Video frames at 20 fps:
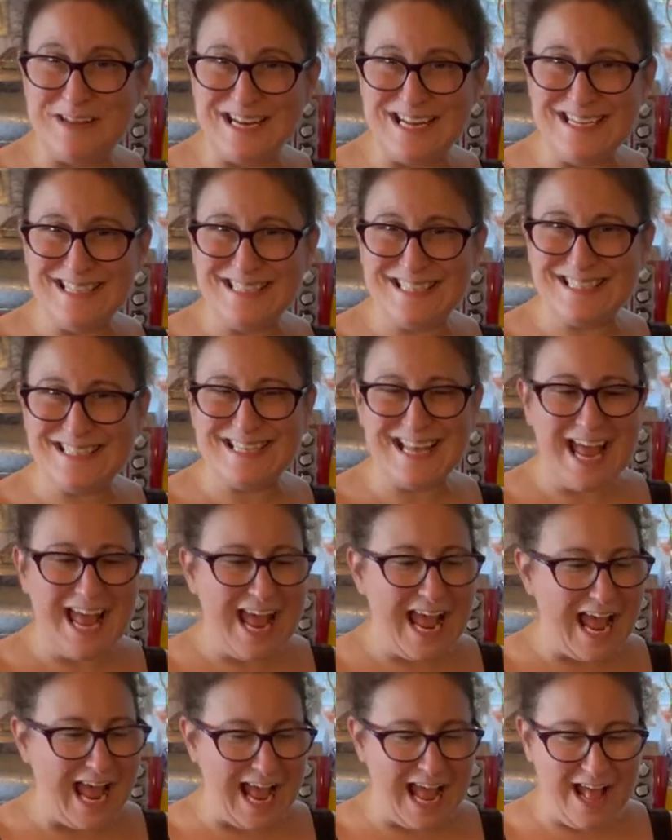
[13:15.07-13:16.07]
minutes,
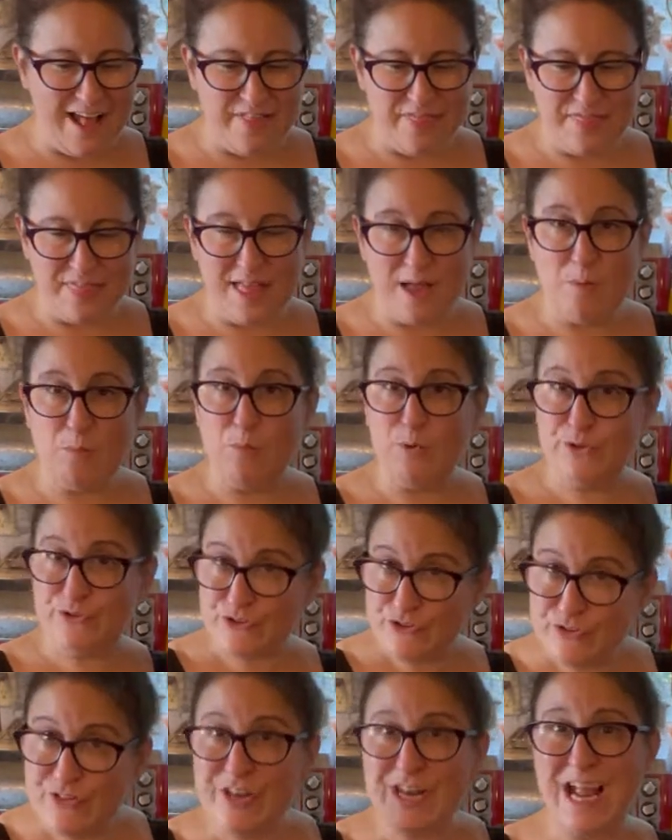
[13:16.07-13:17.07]
and then we'll
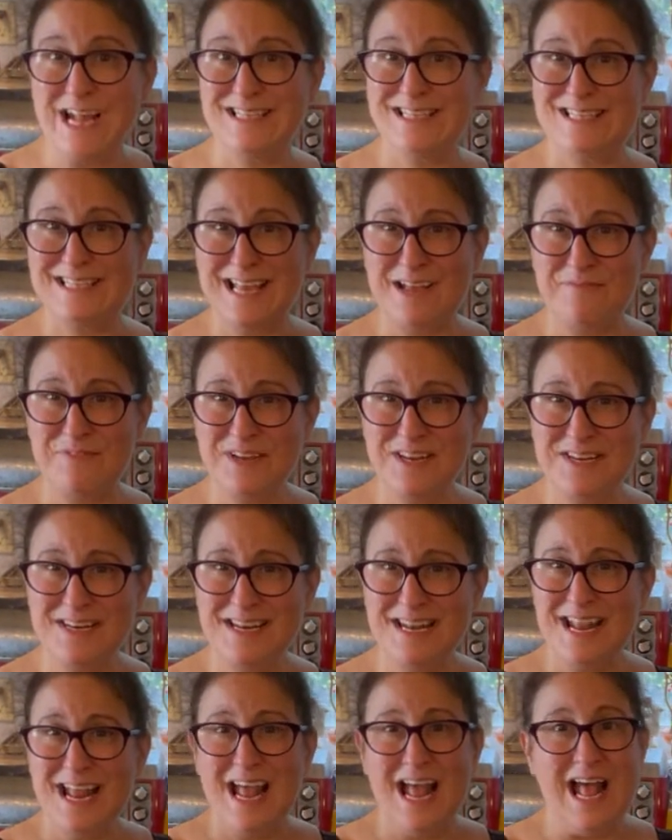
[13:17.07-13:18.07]
do the next 7,
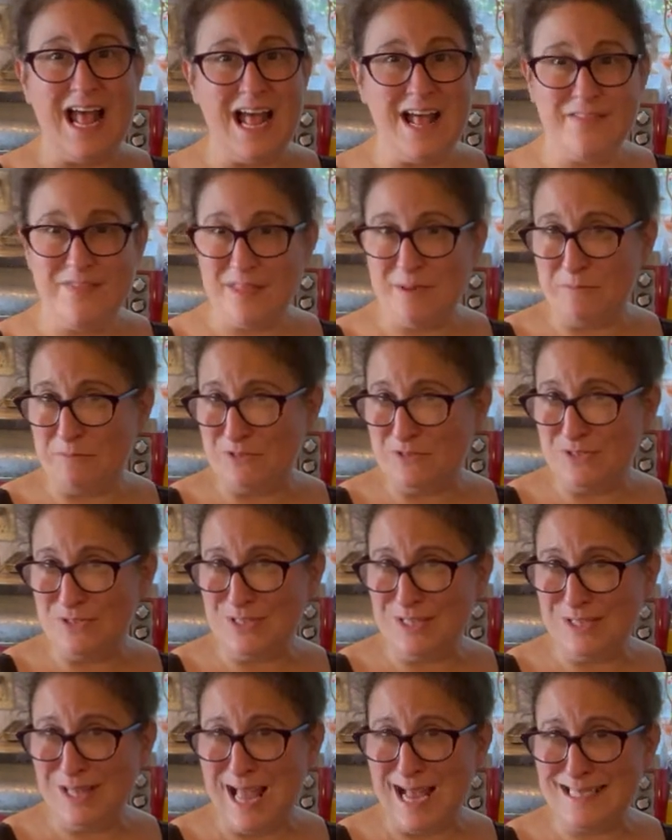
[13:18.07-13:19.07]
and then we'll do
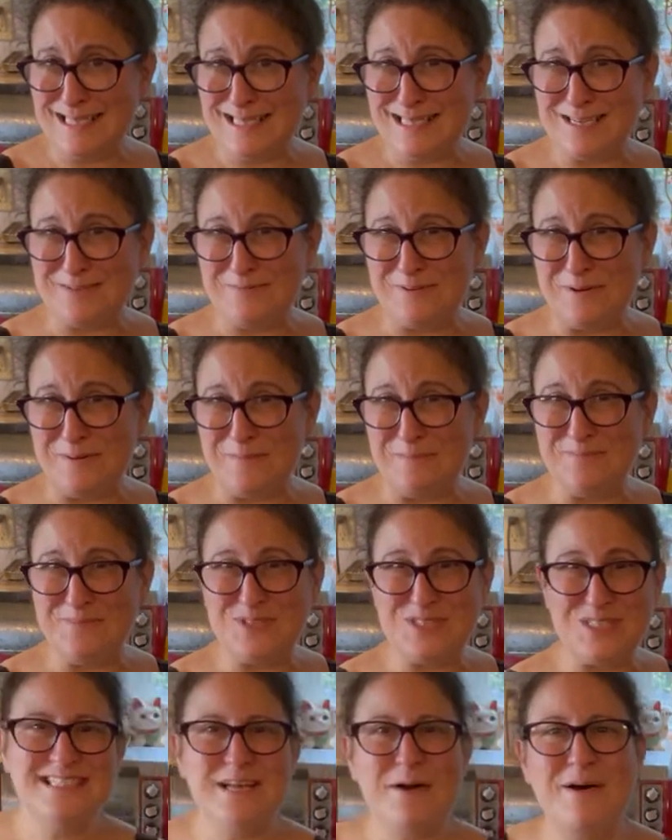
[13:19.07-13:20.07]
the last of them.
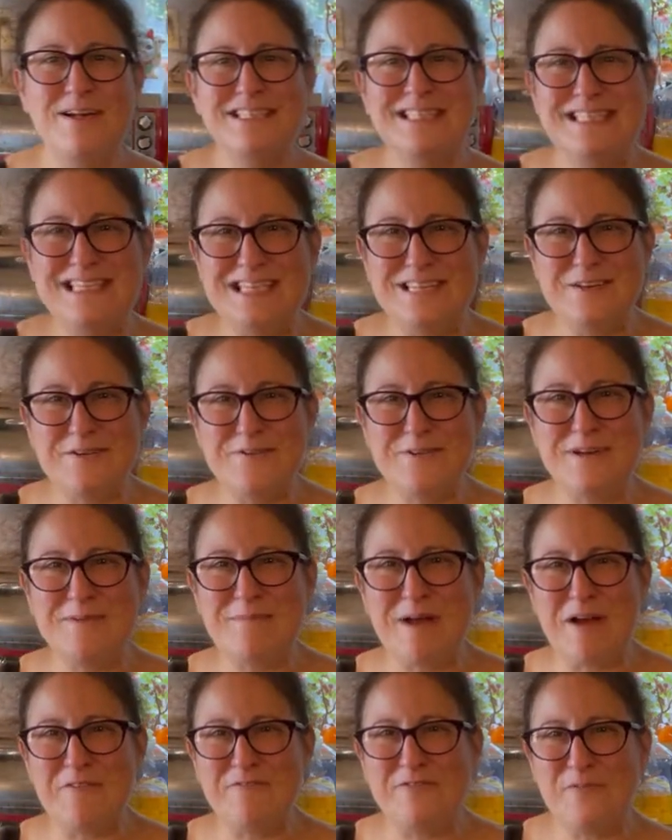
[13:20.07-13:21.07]
So I'll see you in
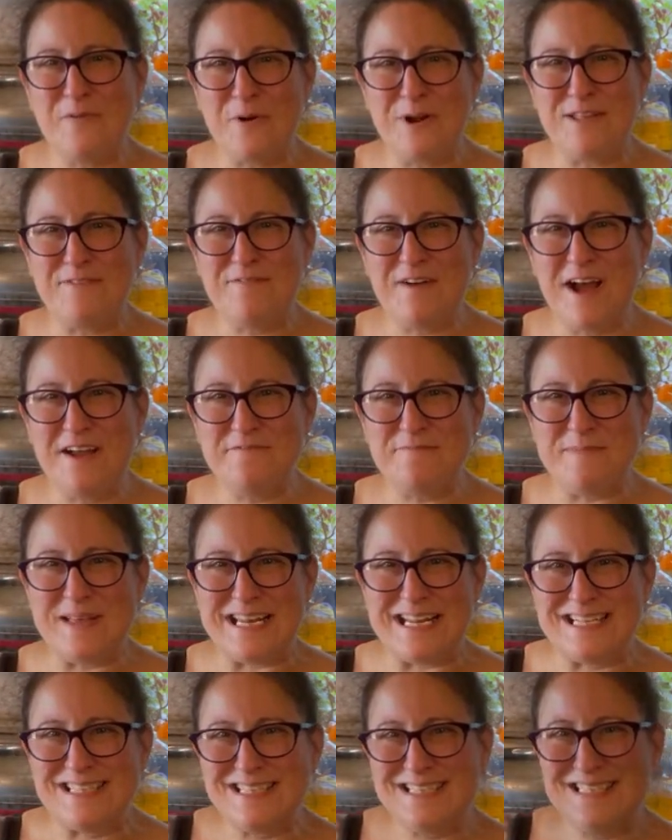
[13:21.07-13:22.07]
about 45
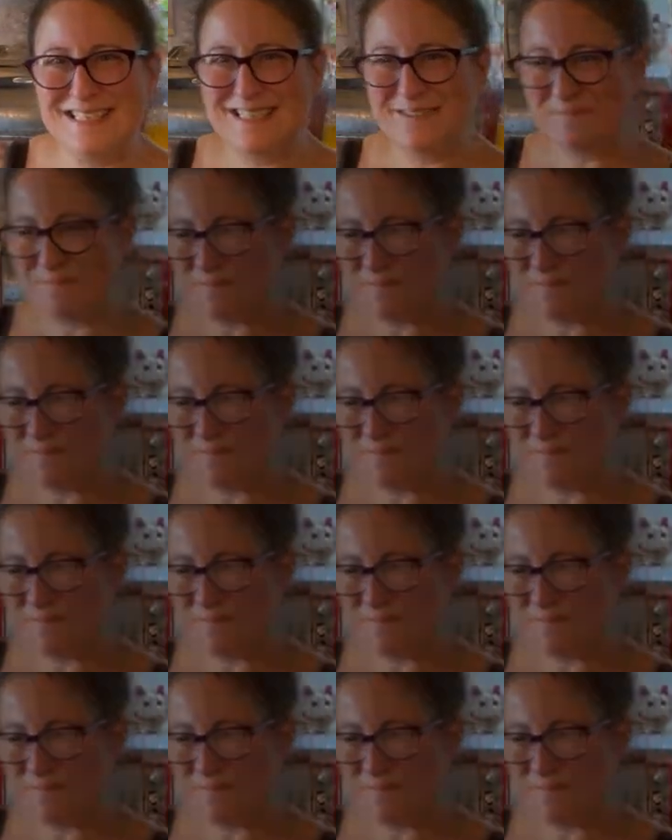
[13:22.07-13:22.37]
minutes.